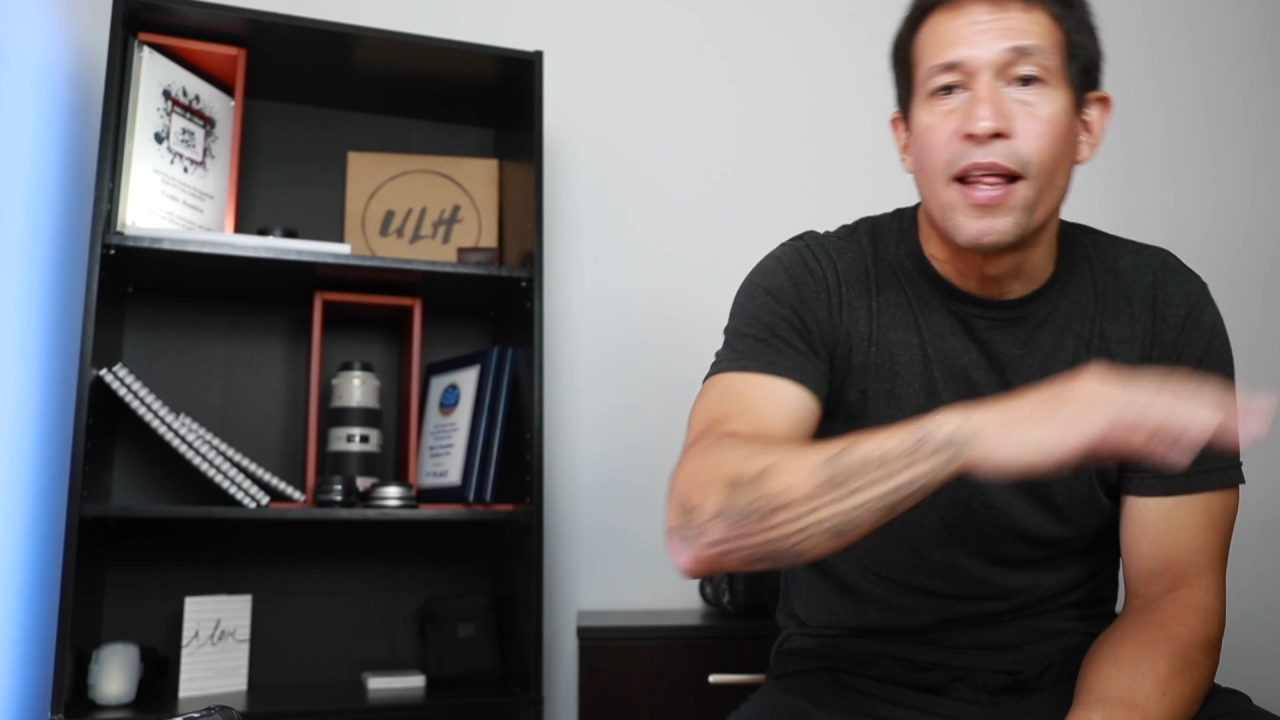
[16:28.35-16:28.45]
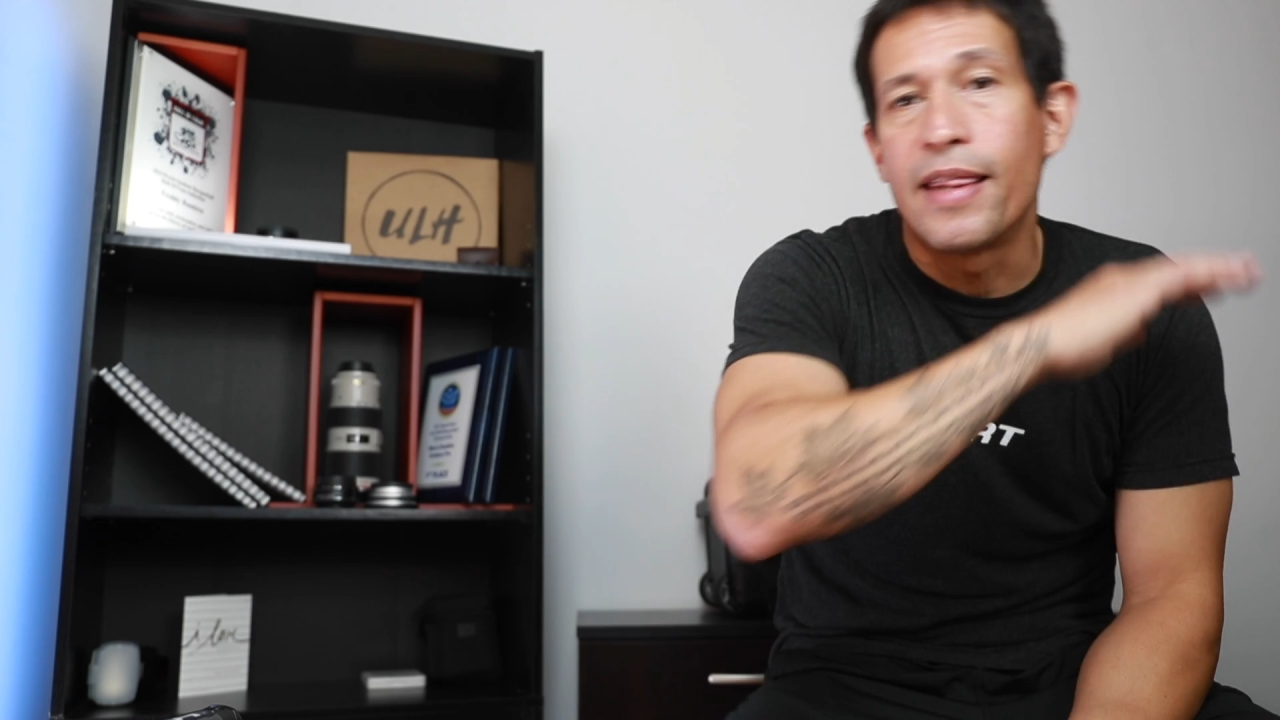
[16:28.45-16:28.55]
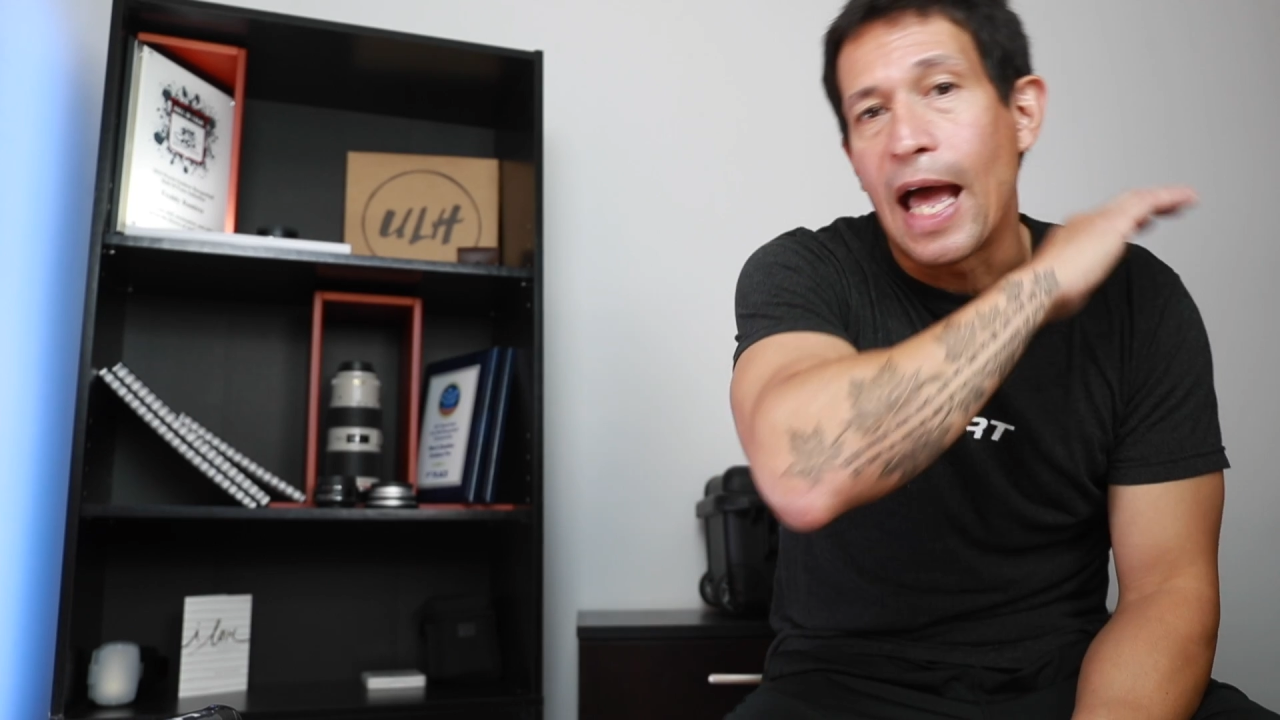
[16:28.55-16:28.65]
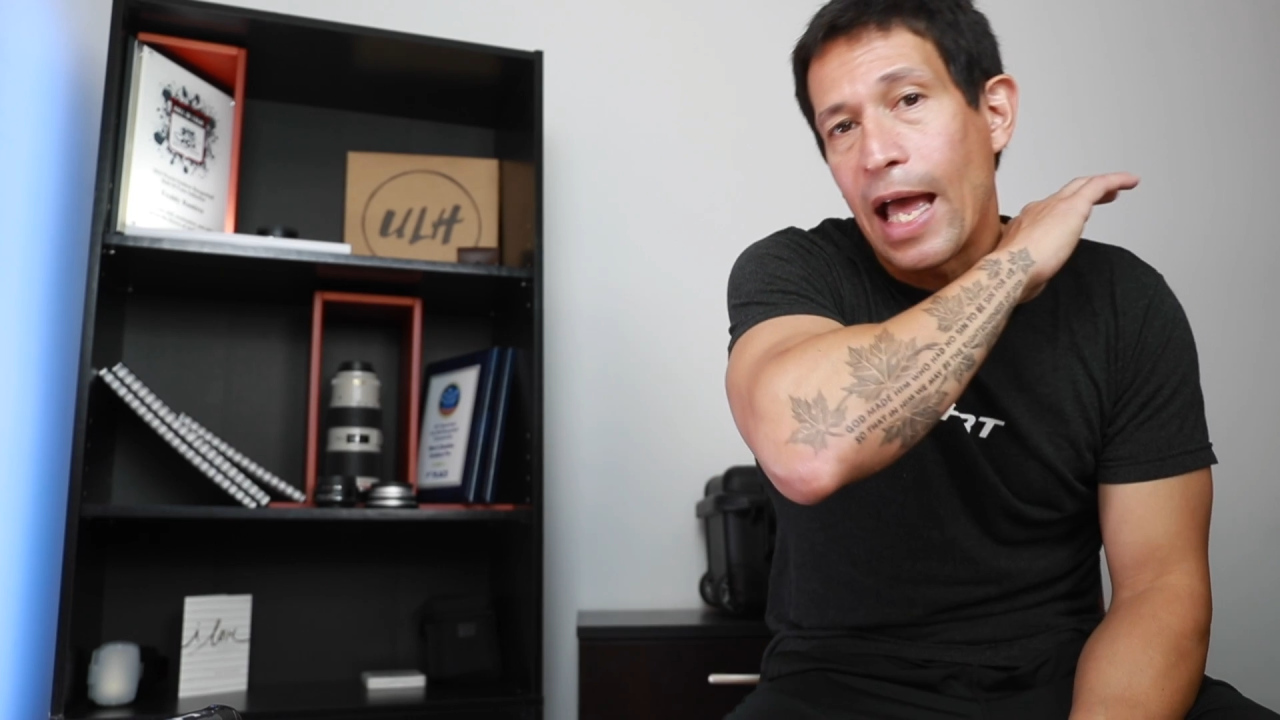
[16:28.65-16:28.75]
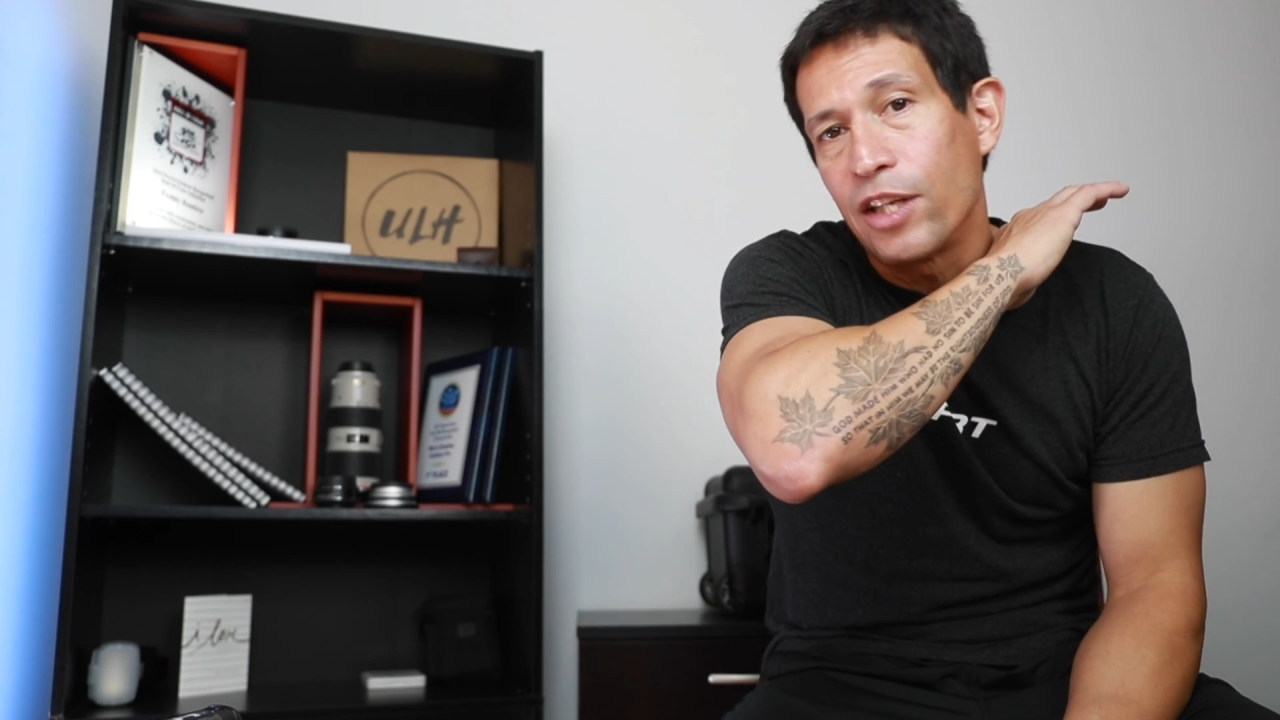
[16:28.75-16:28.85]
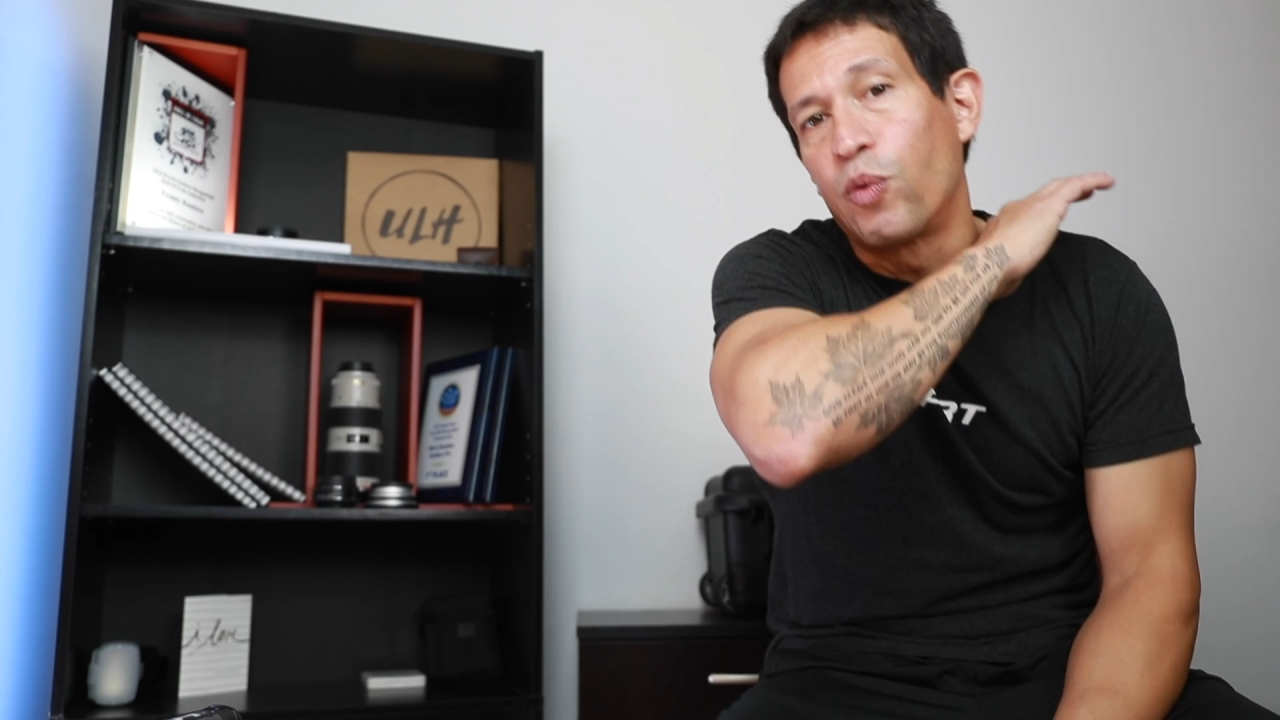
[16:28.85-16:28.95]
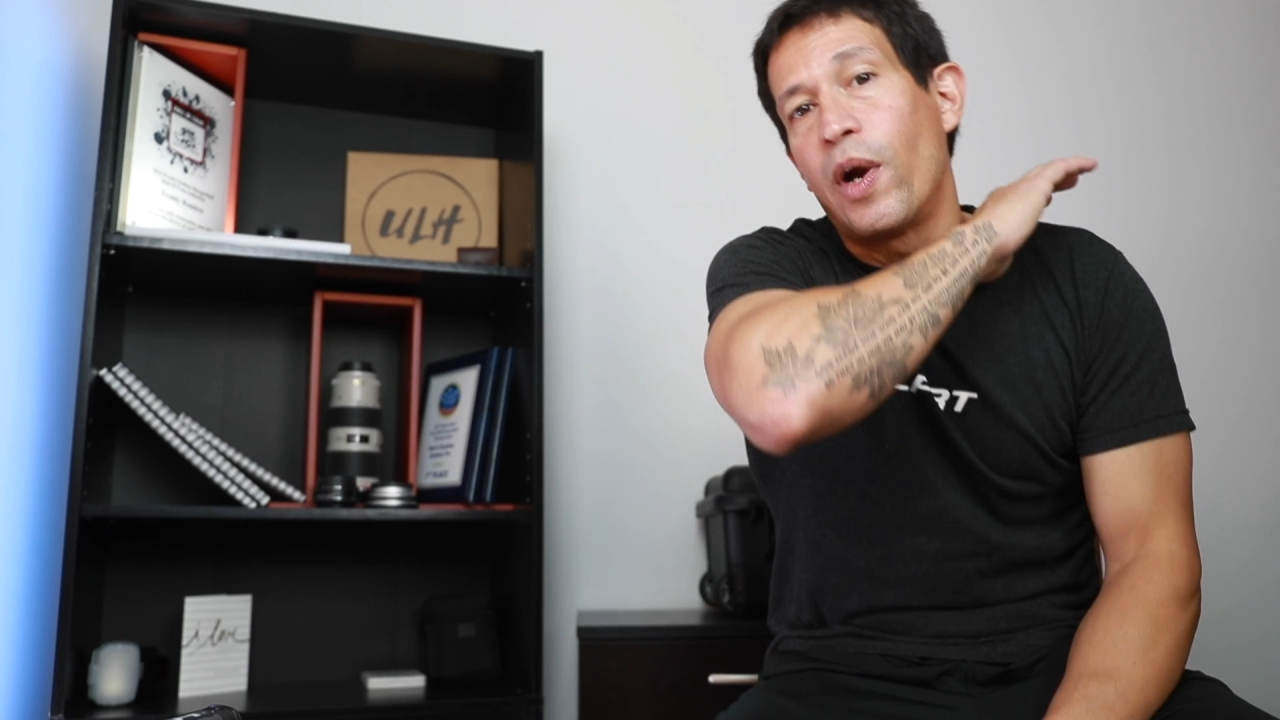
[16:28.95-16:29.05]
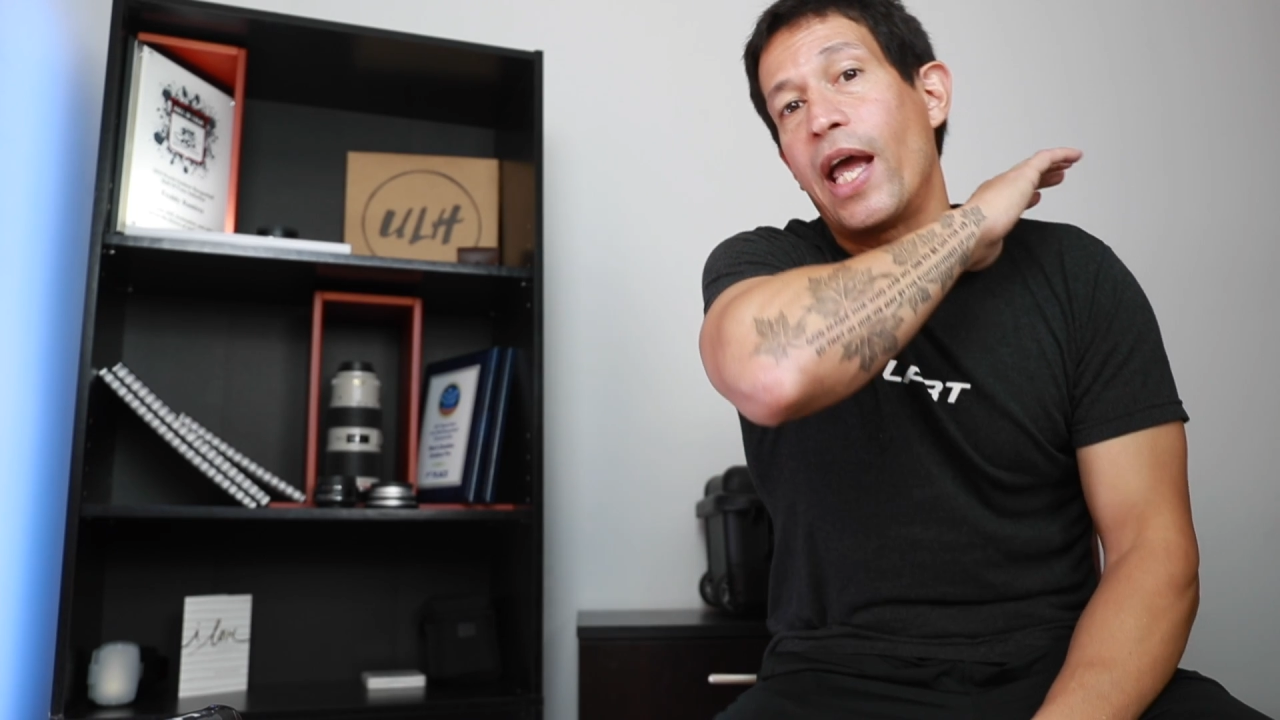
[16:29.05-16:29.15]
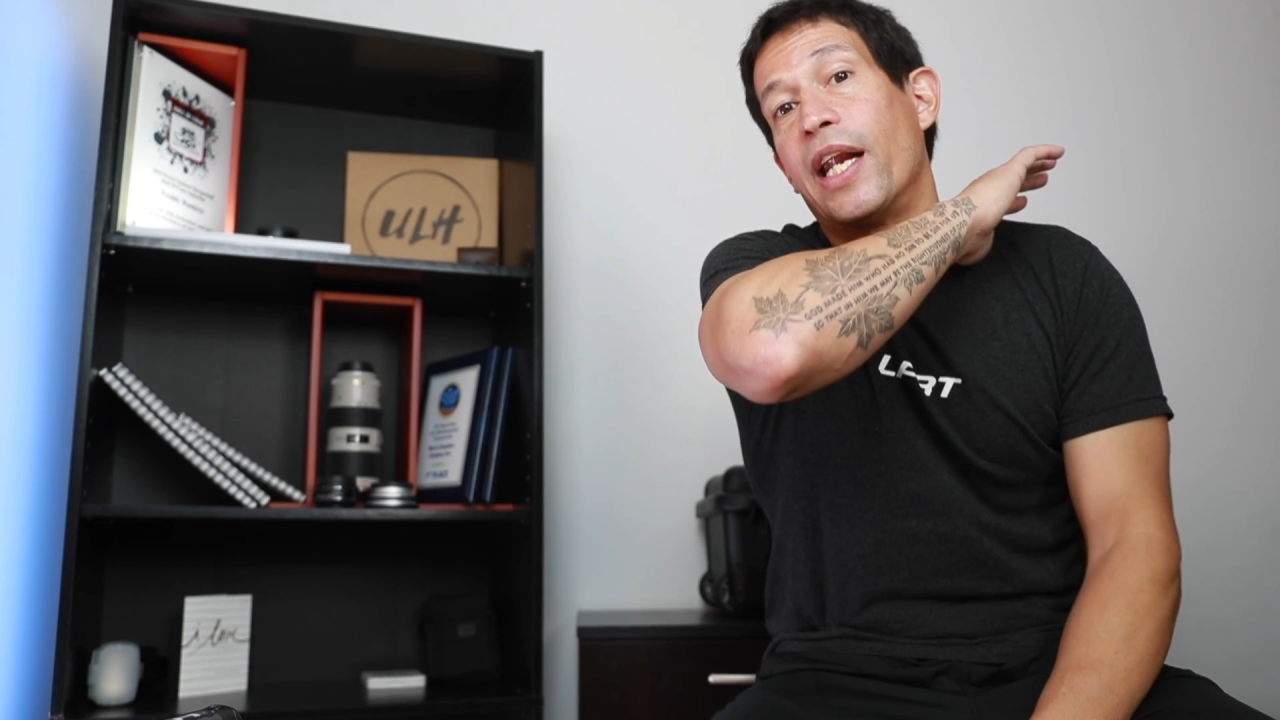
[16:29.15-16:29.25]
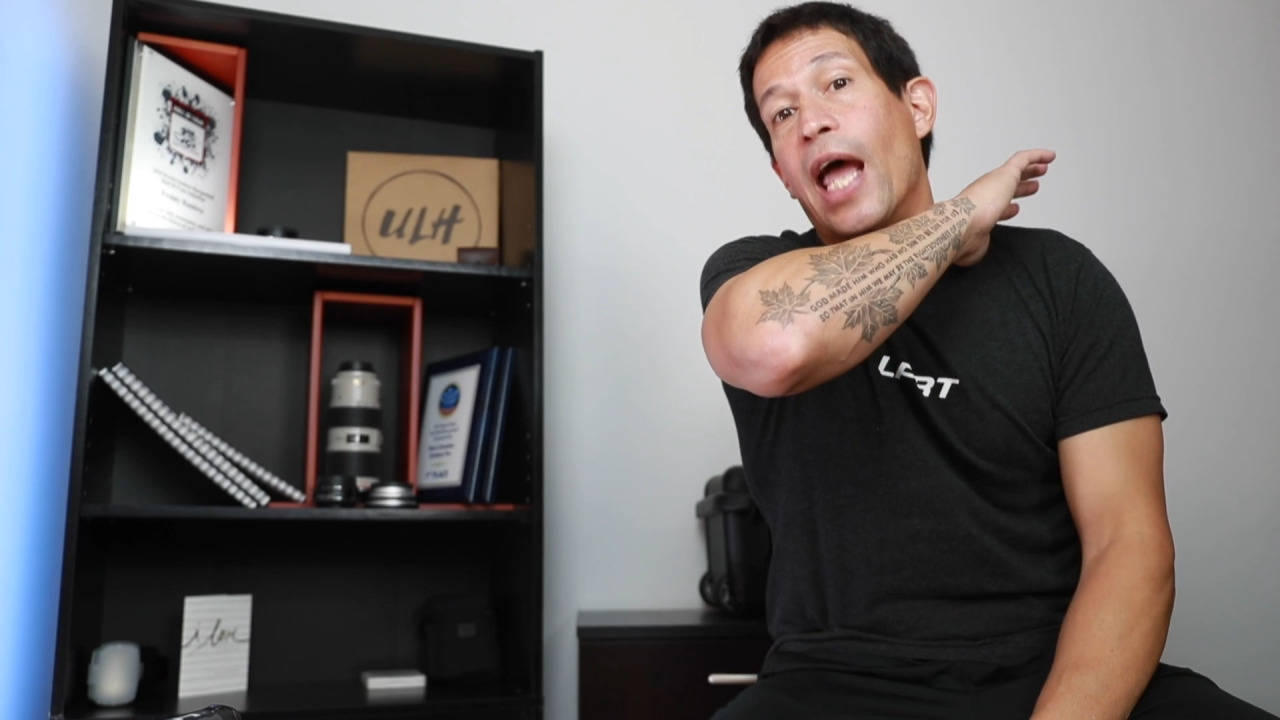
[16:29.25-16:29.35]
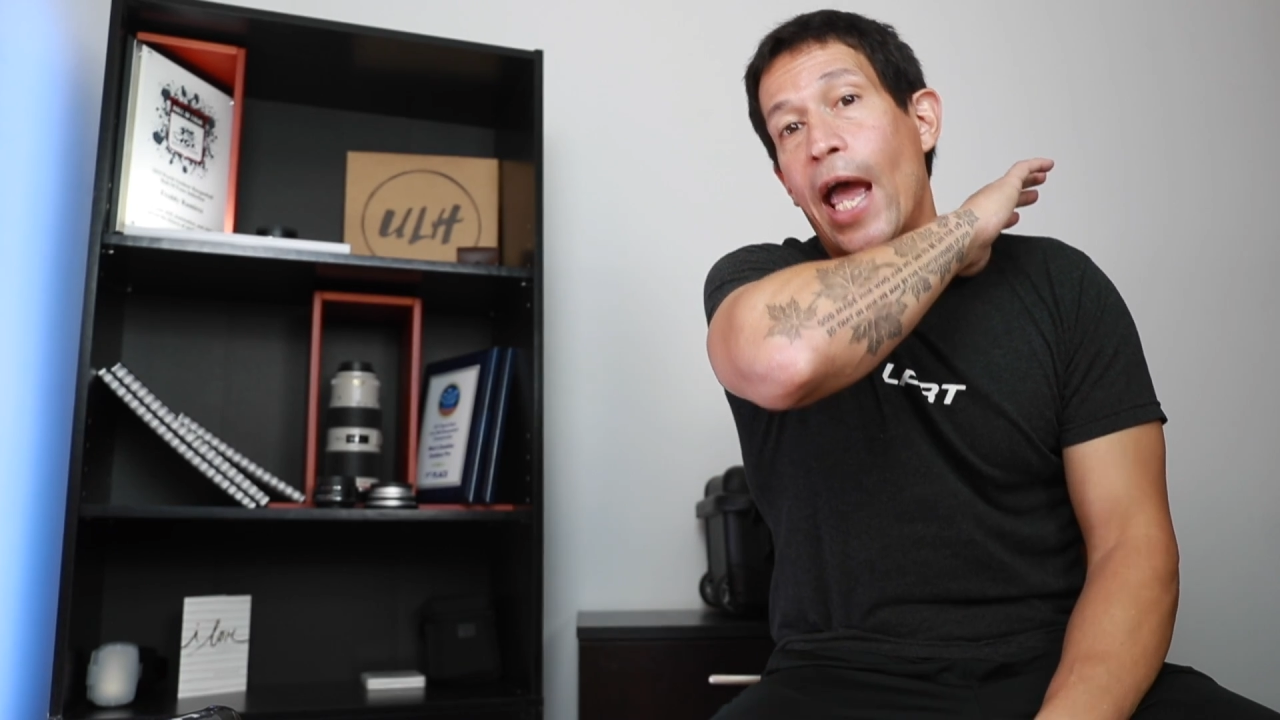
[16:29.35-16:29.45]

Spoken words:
that has read